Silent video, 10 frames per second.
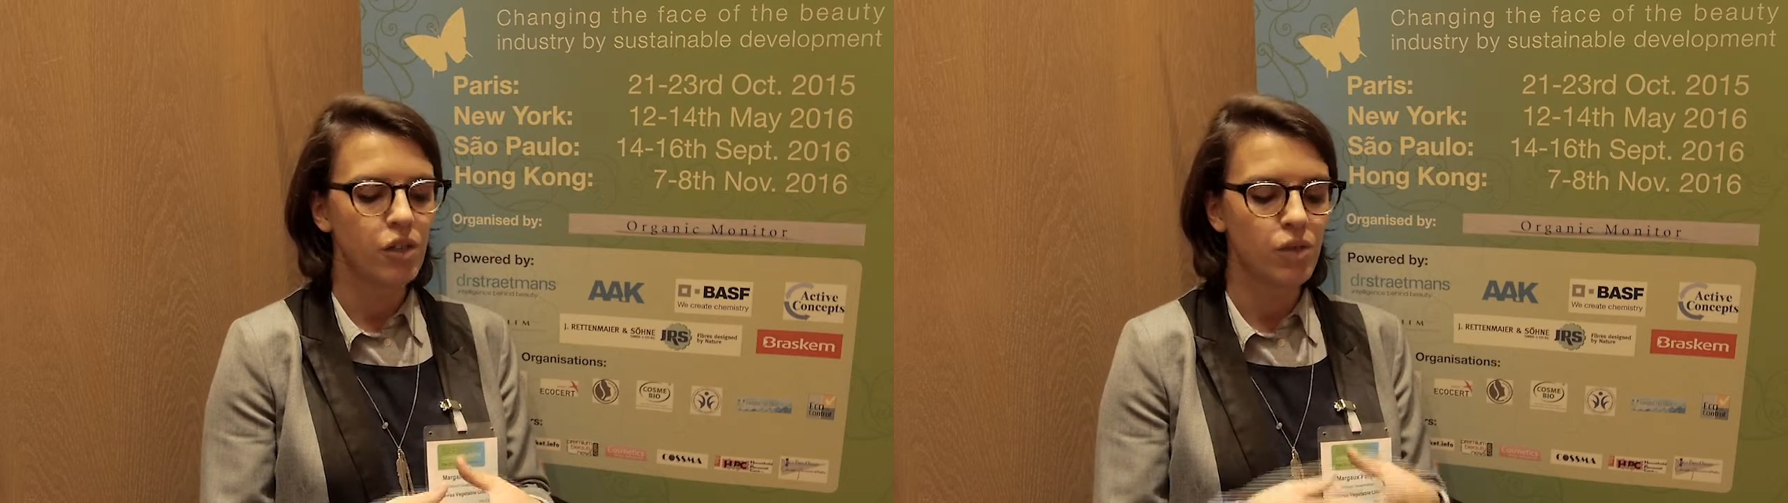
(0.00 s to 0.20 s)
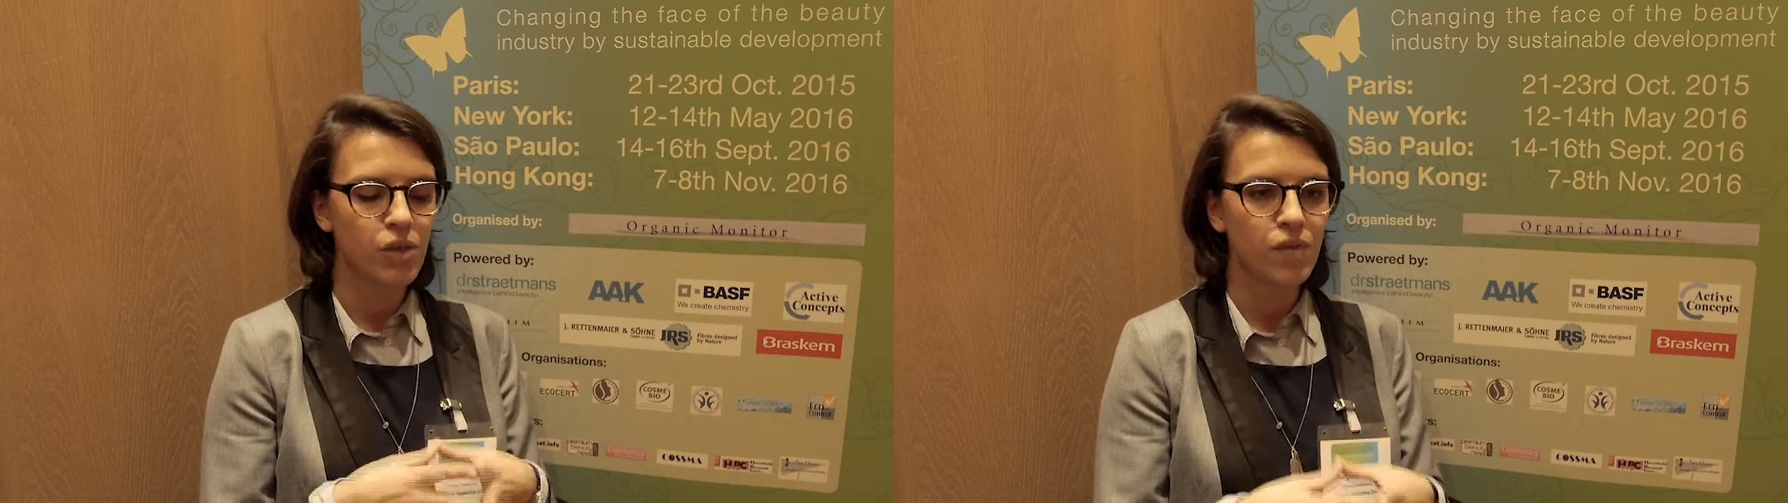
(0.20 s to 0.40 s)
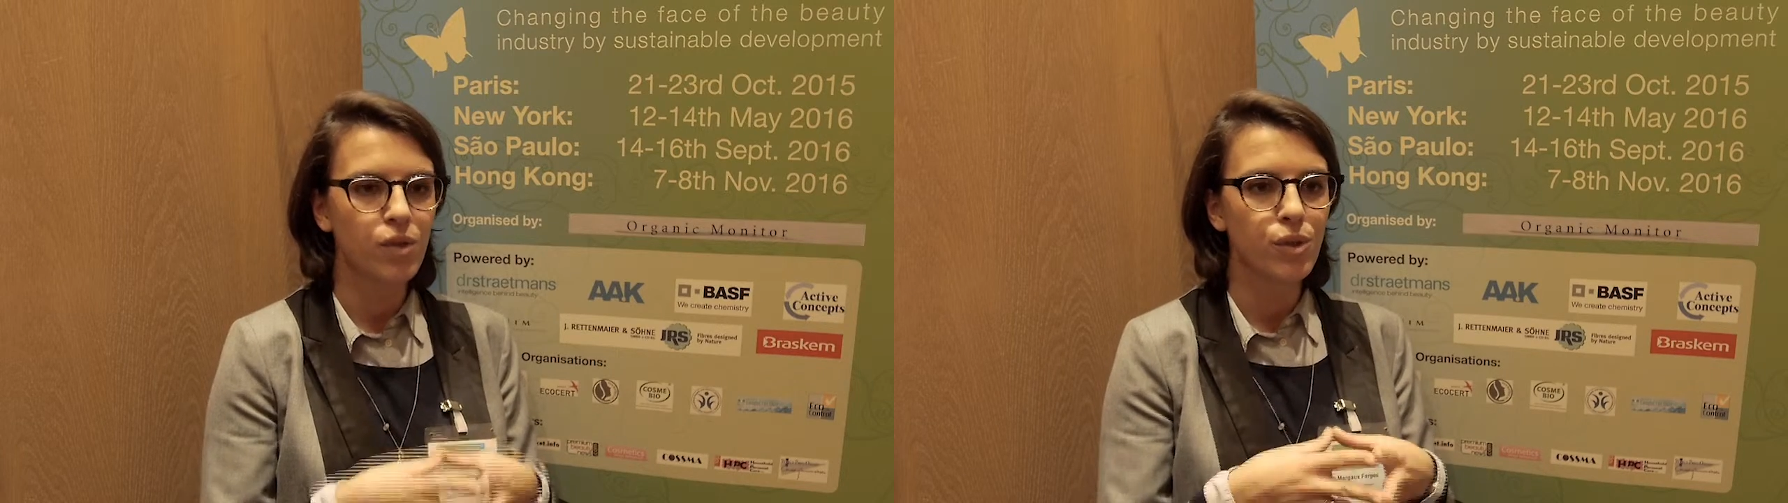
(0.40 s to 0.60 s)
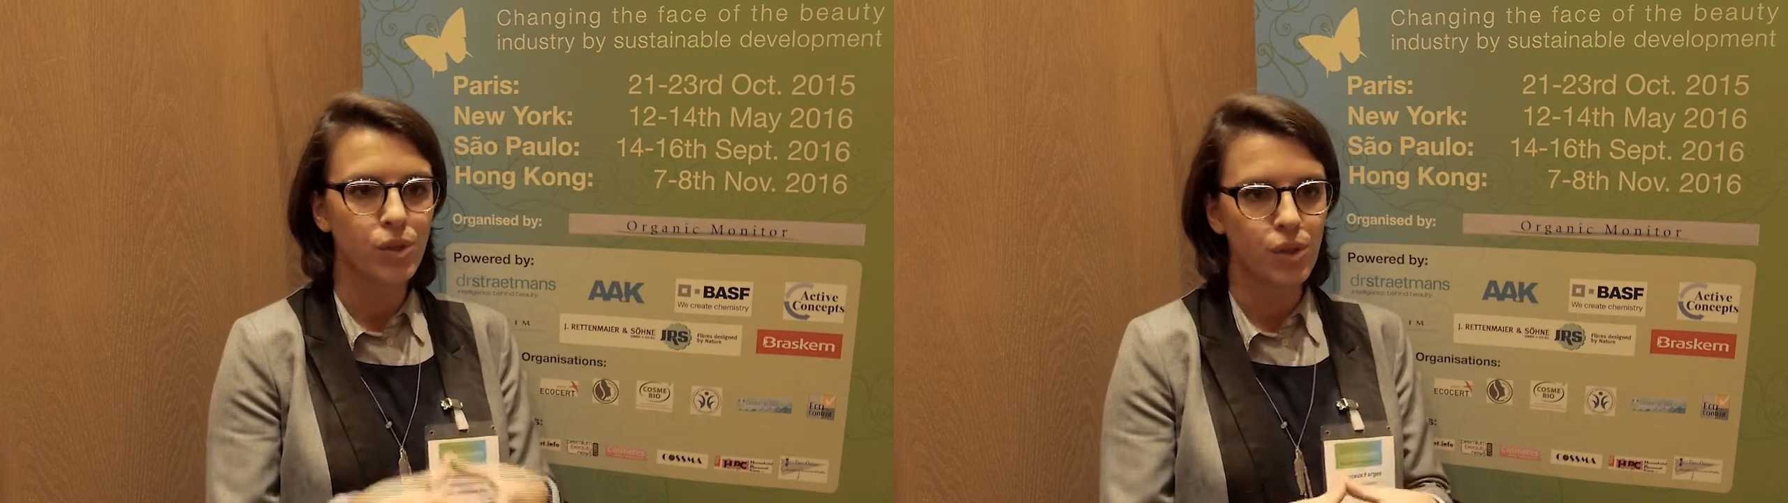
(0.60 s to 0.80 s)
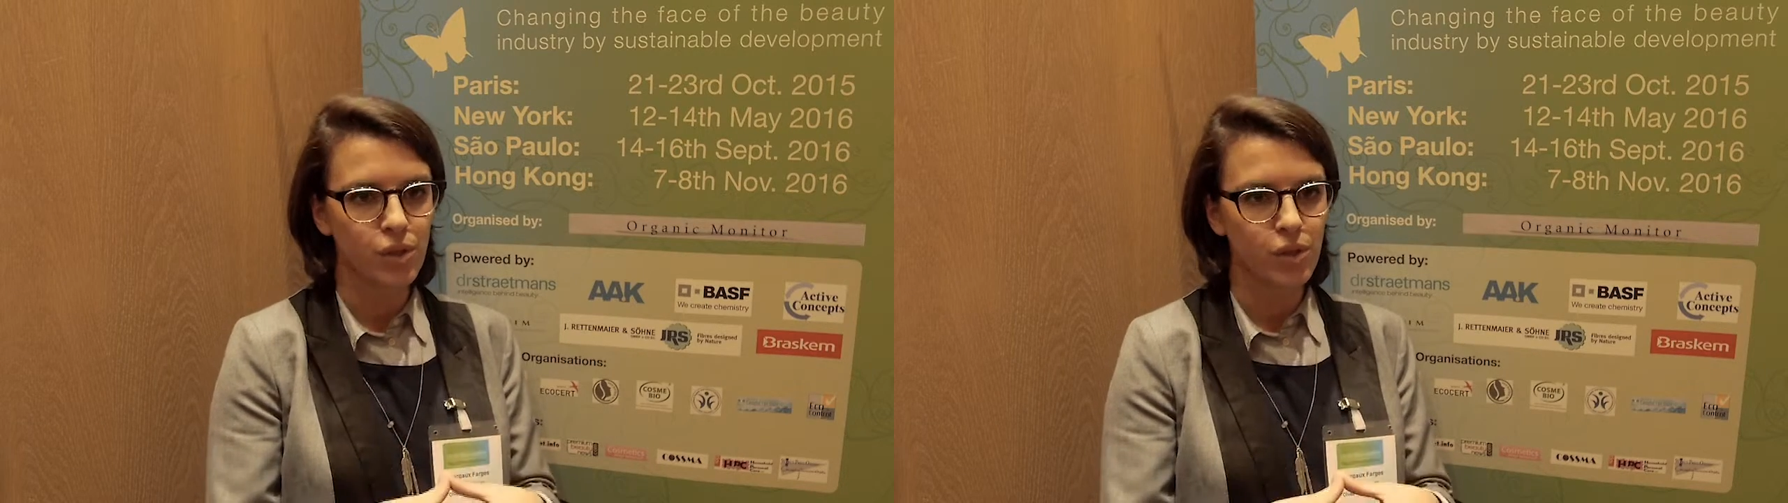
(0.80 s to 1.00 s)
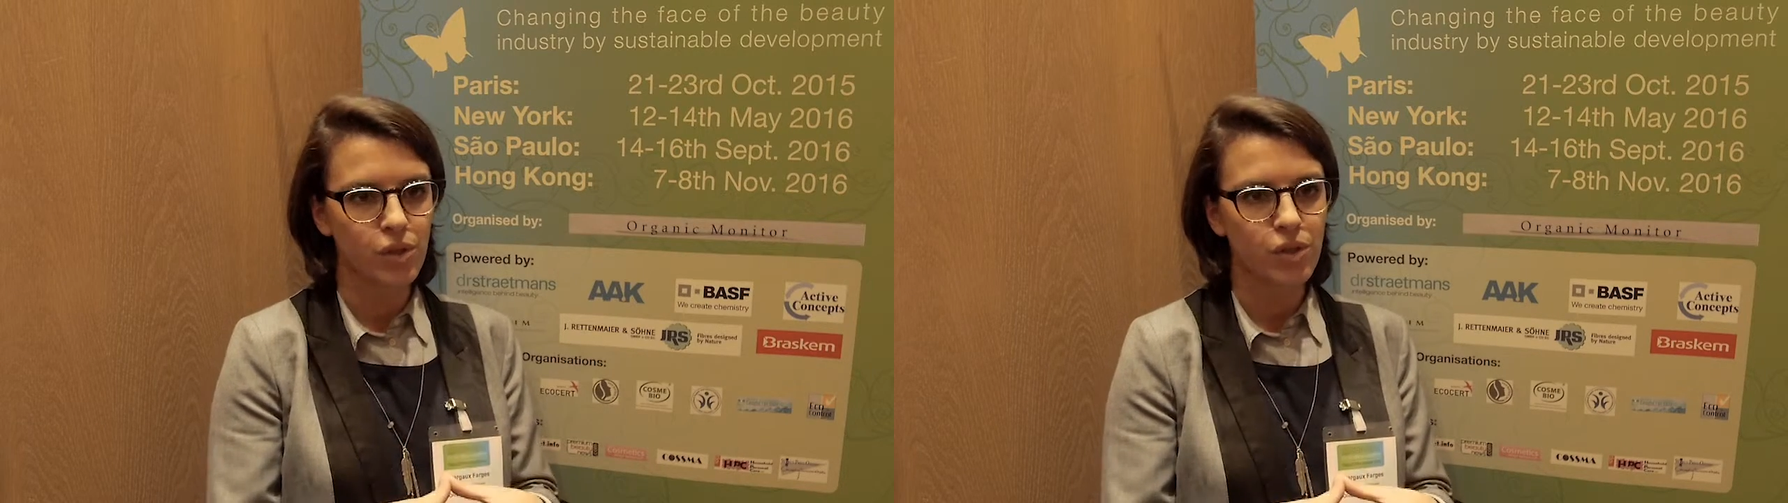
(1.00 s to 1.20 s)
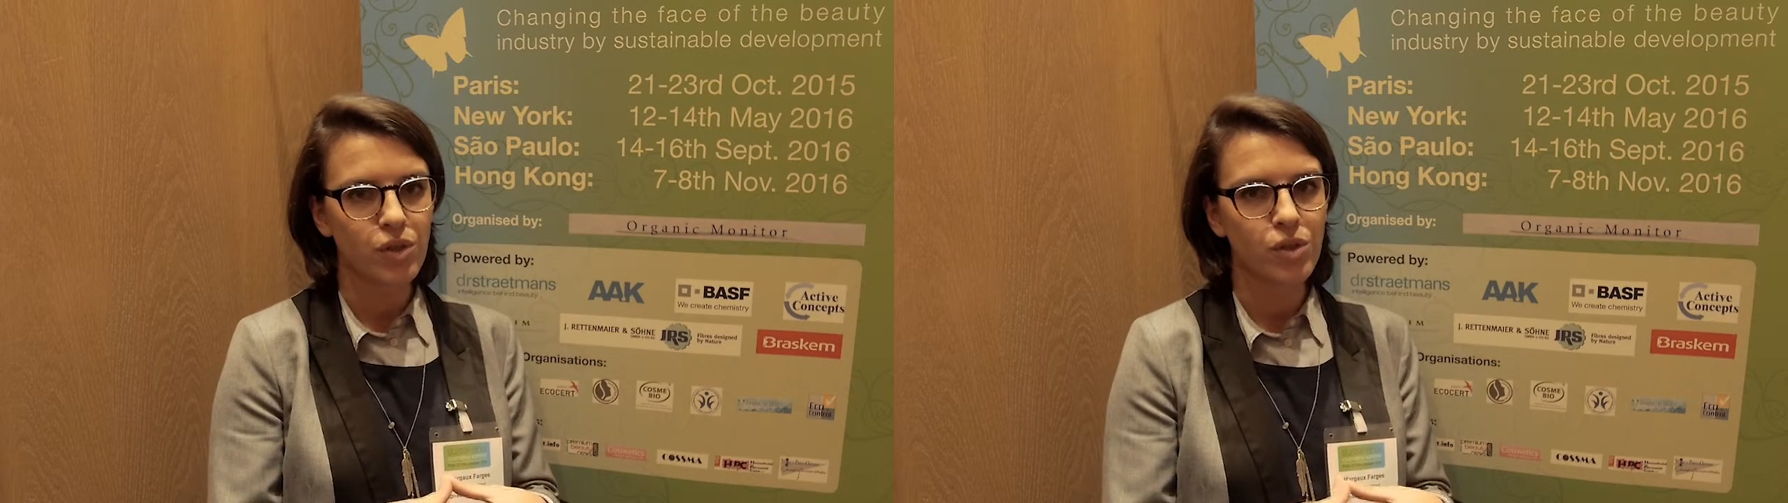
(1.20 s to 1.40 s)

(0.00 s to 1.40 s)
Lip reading: useful tools,